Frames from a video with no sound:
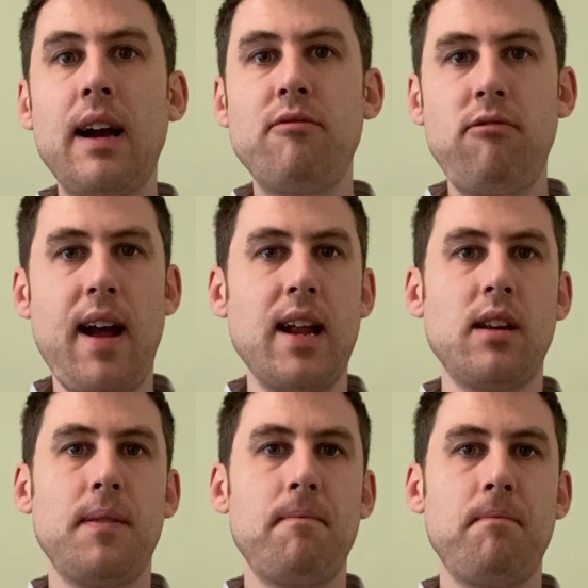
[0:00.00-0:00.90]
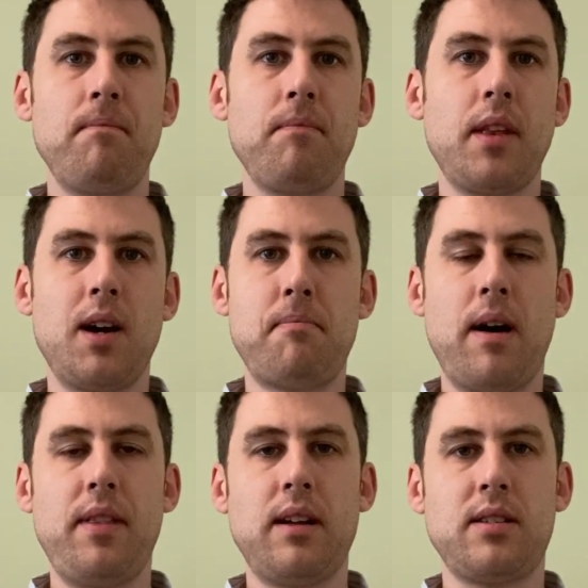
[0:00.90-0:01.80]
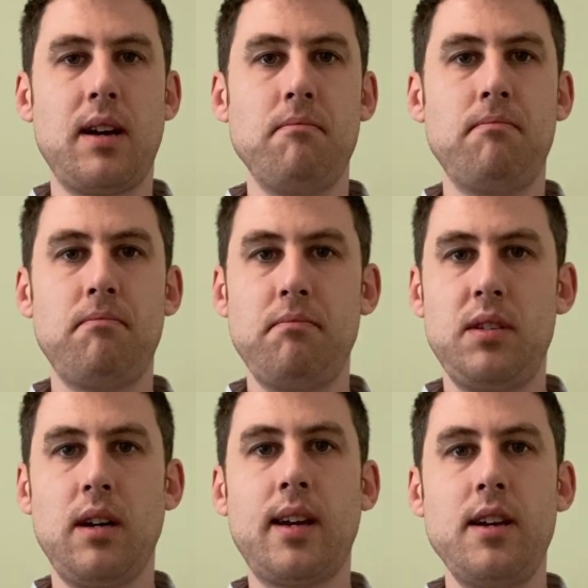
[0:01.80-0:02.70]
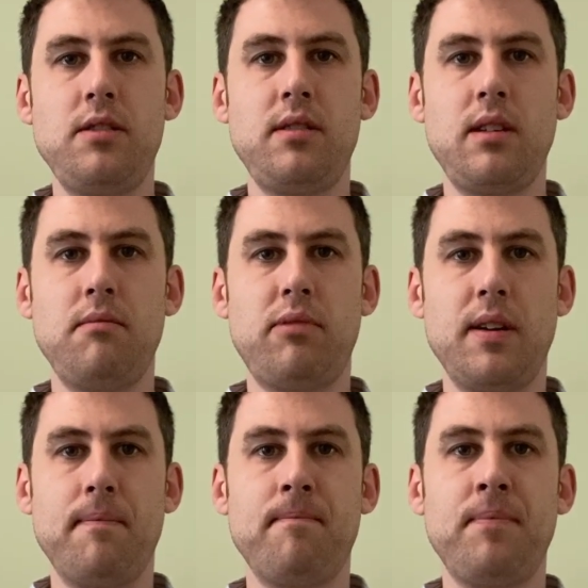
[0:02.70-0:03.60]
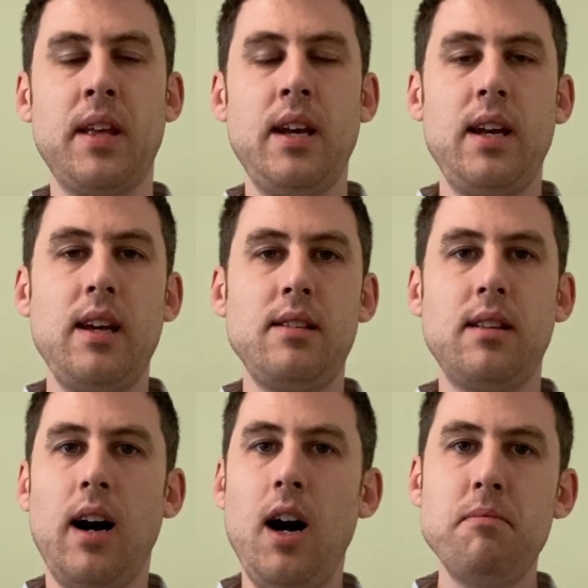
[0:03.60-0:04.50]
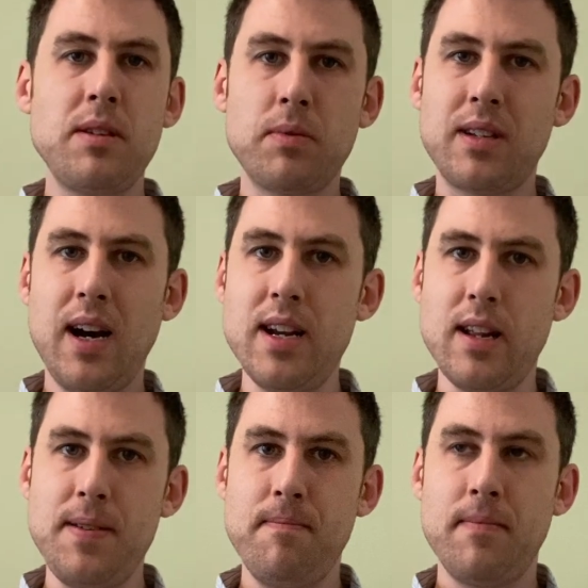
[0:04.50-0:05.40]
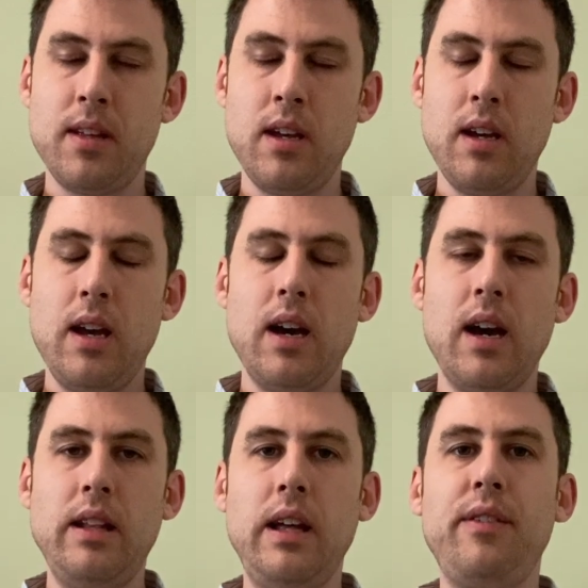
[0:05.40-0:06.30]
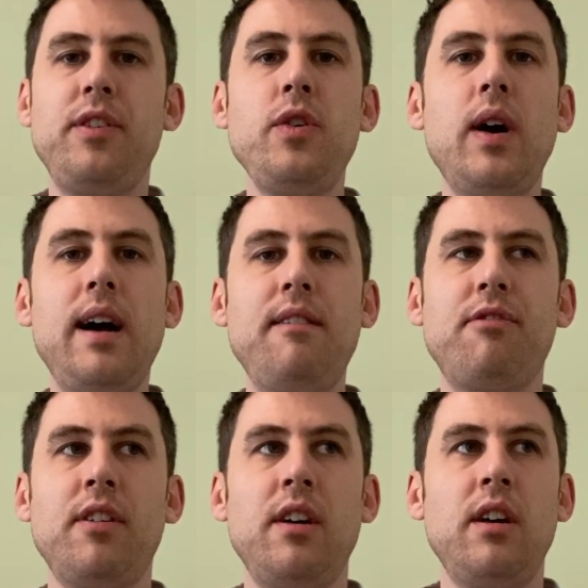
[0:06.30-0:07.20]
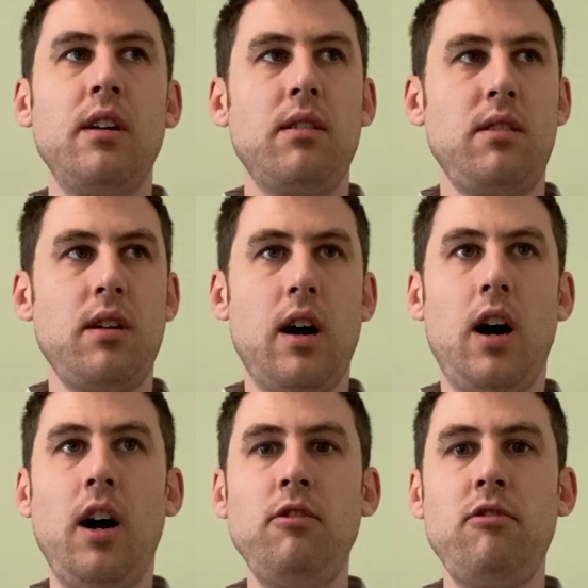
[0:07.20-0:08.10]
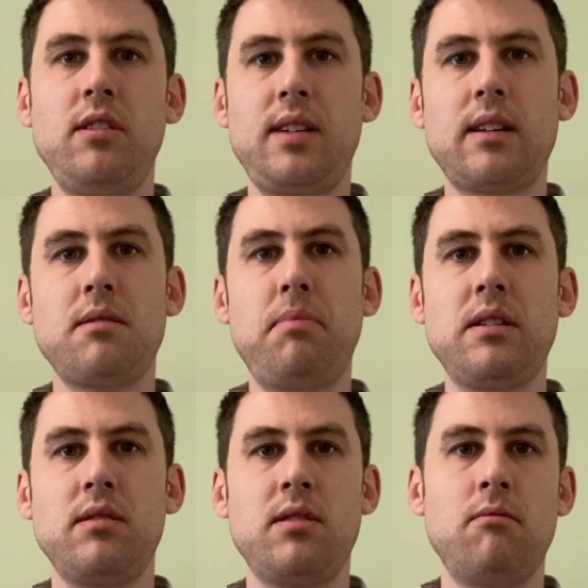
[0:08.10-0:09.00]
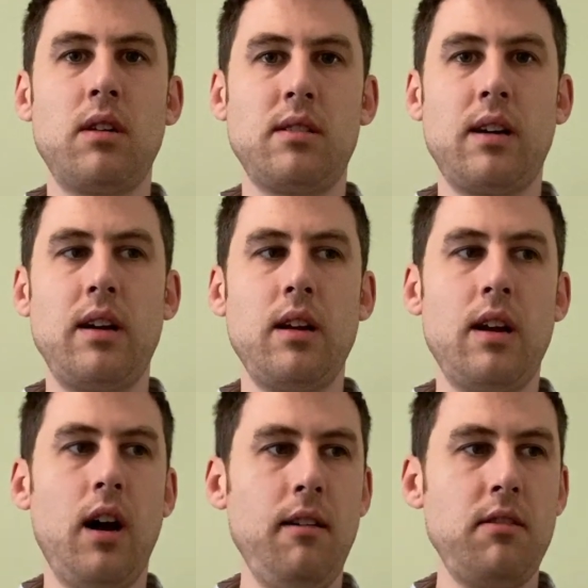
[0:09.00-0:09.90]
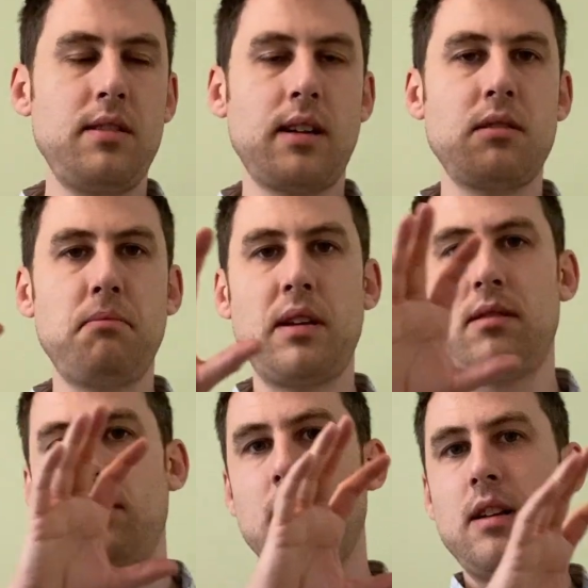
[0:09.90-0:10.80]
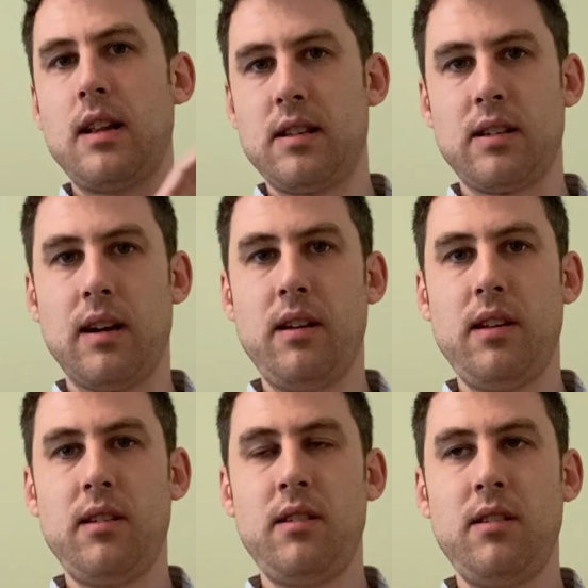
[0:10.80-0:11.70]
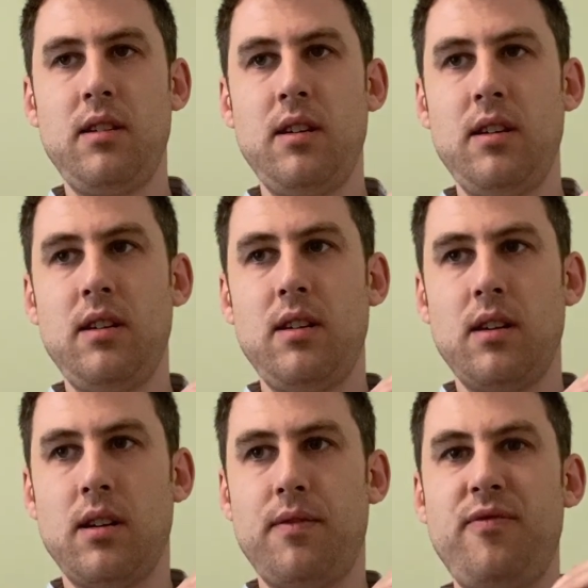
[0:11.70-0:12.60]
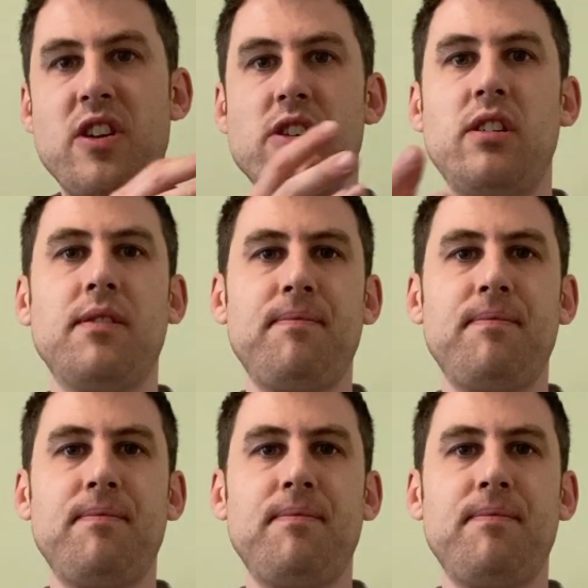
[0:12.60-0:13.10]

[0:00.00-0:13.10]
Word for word: I've read about that time, Dark Ages in Britain, is that armies were tiny. And that if you have a hundred Saxon peasants on one side and a hundred Saxon peasants on another side, or fyrd,